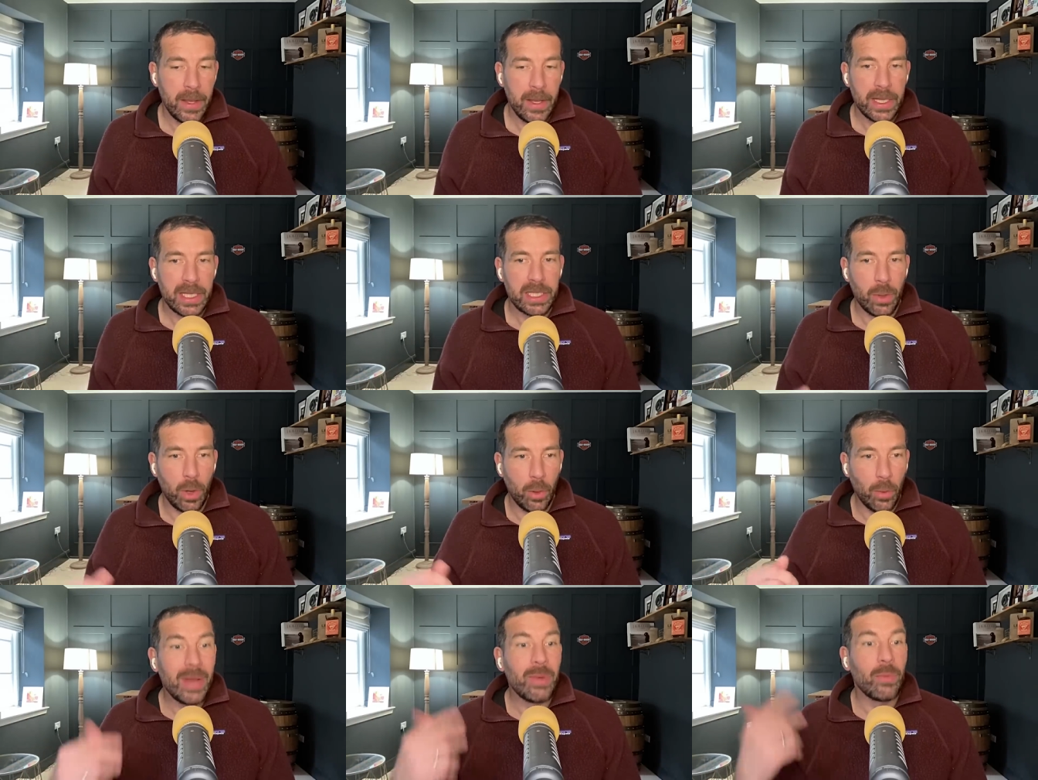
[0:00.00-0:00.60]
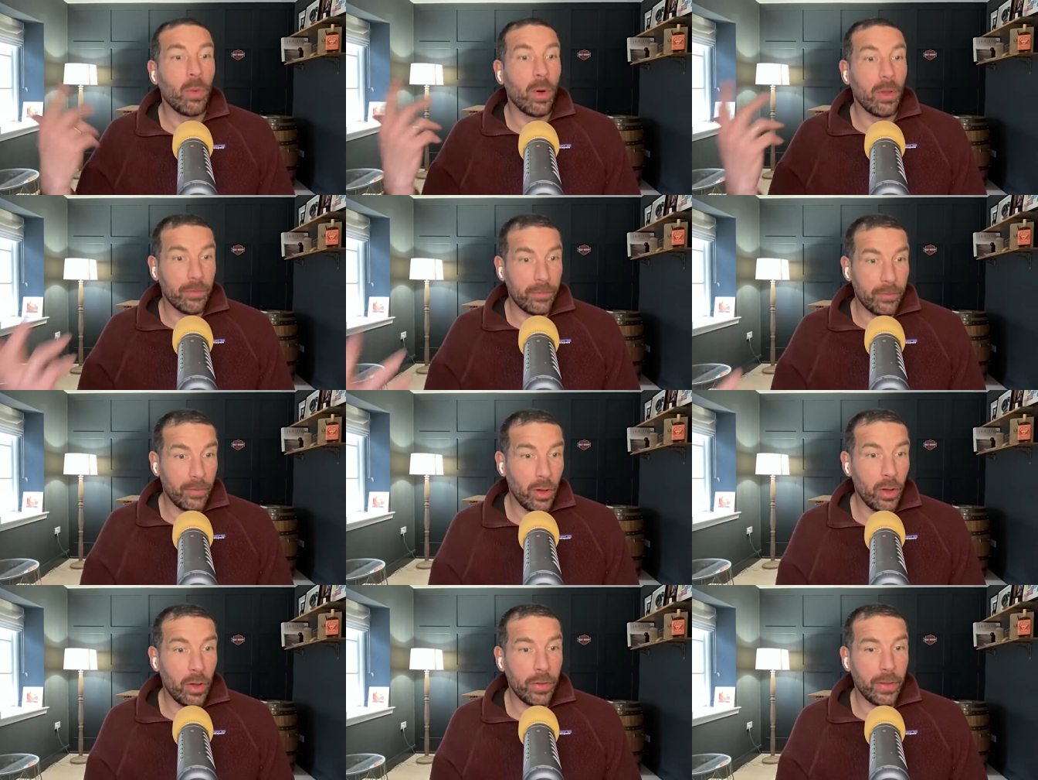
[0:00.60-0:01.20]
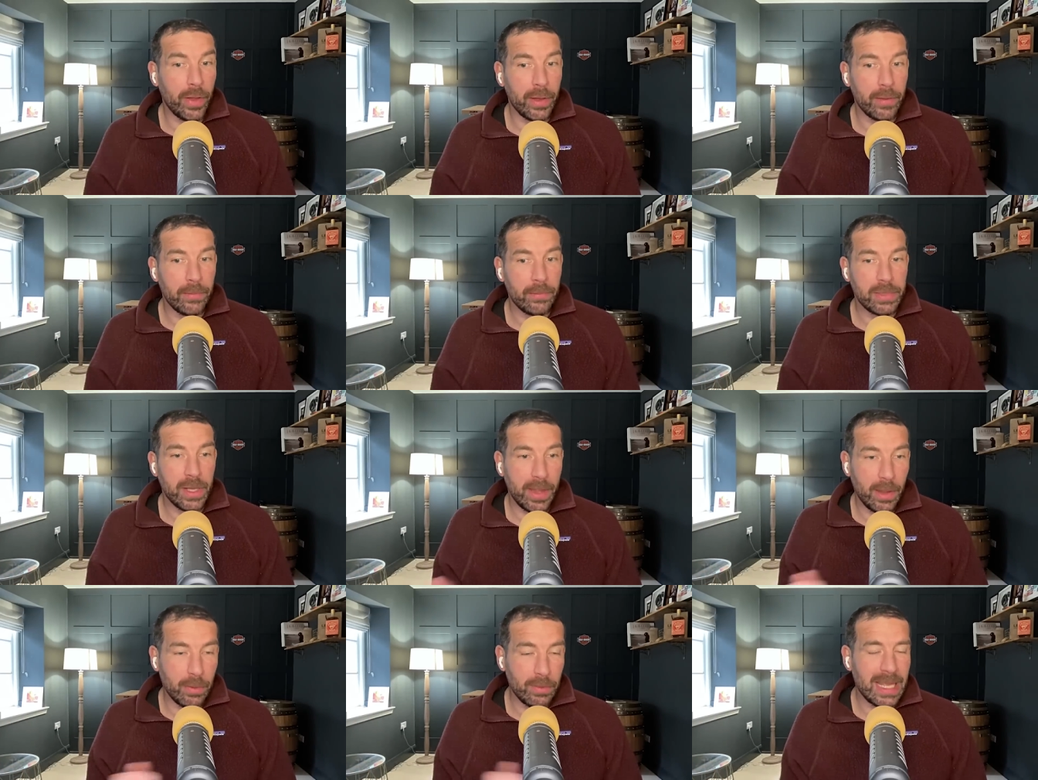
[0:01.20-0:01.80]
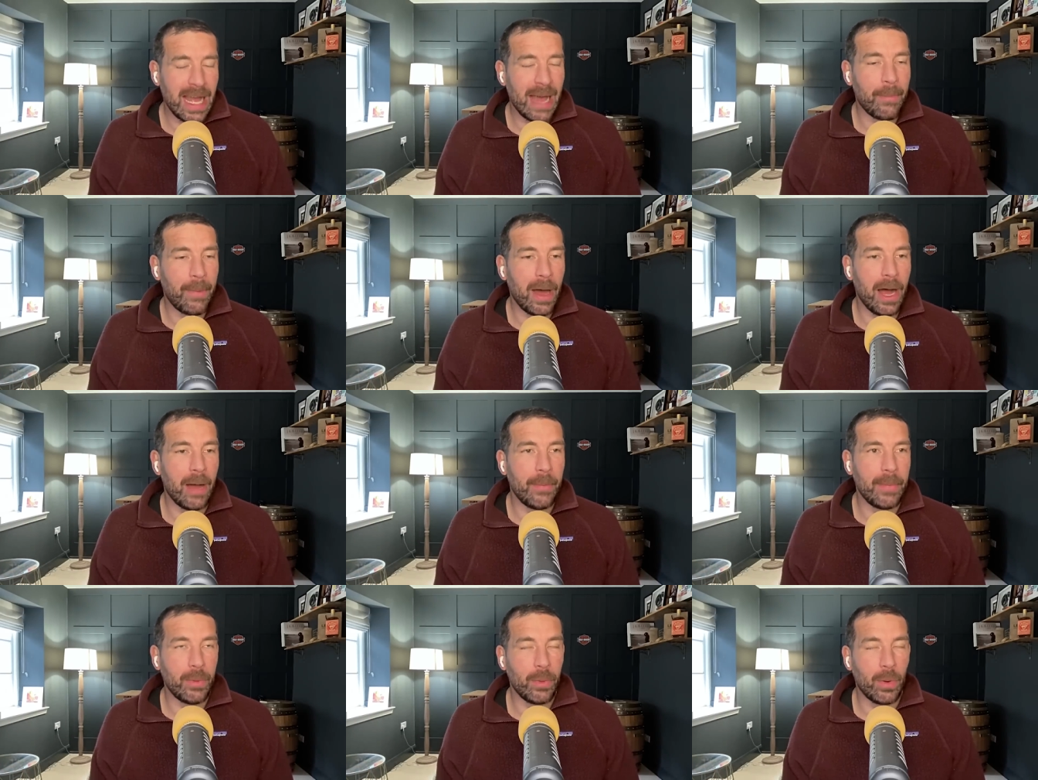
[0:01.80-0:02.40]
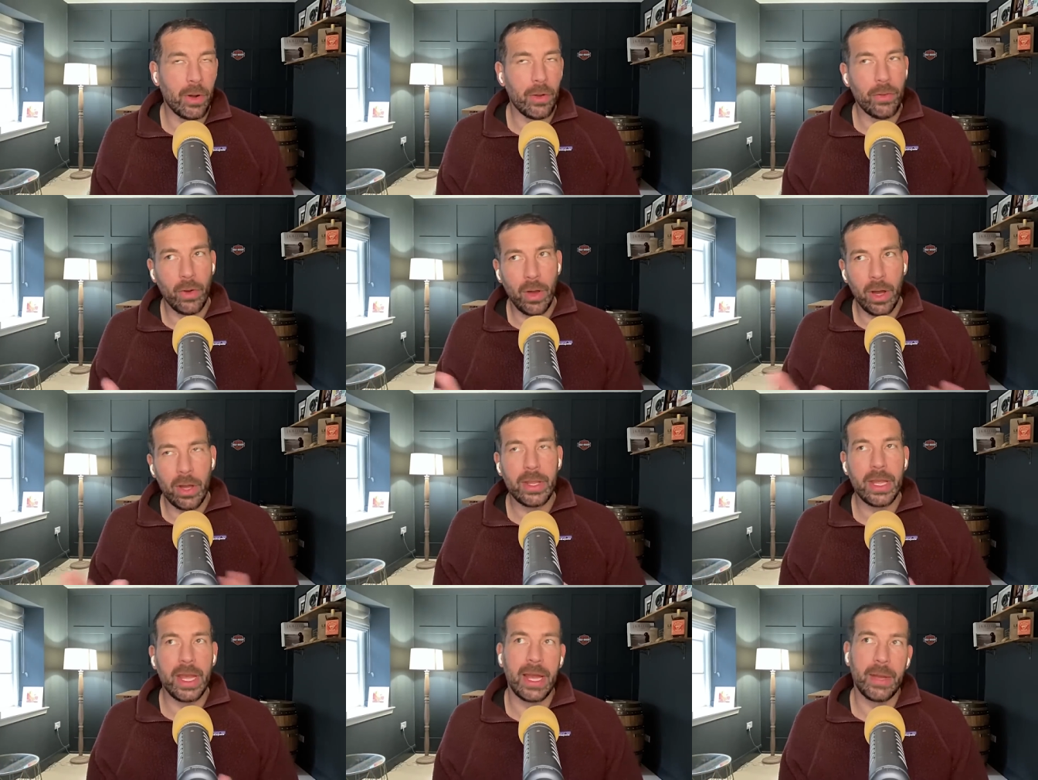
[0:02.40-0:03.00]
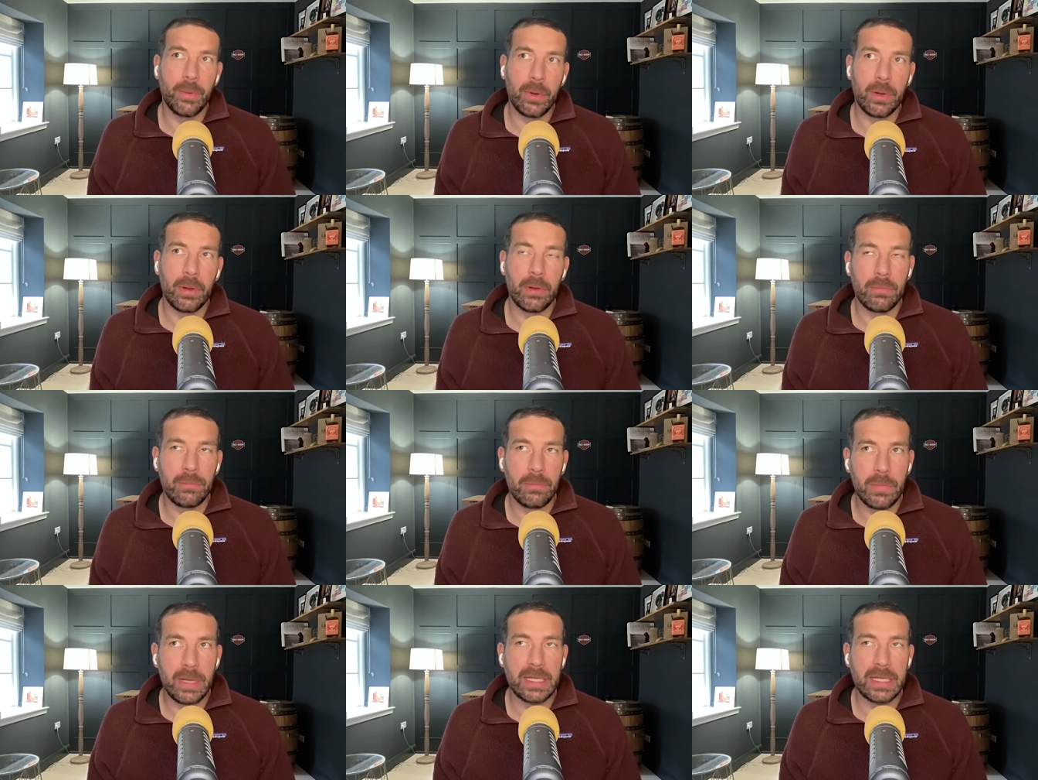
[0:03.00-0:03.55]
So I went one further. So there was that part of me where I thought, okay, well,